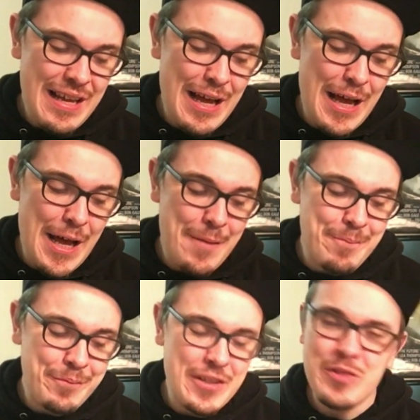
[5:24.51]

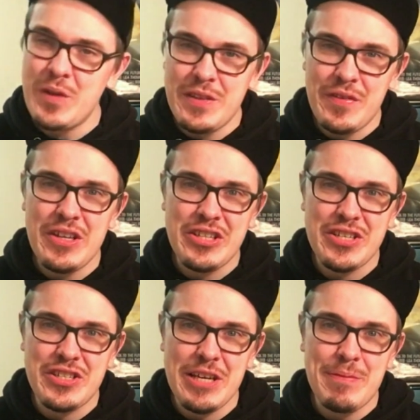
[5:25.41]
Because we had the
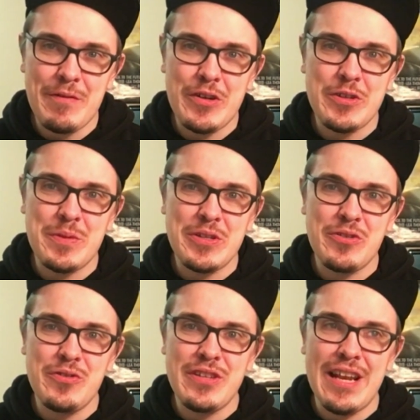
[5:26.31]
VHS tape of
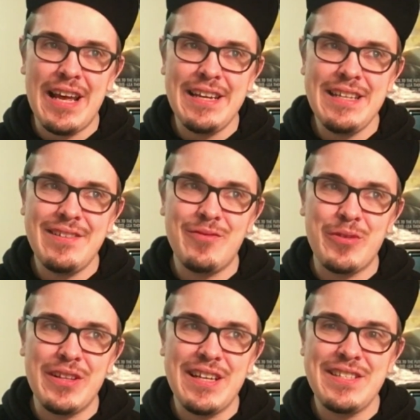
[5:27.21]
Ghostbusters, and I didn't
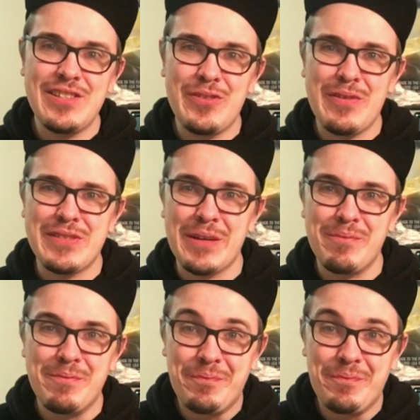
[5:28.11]
realize until I was like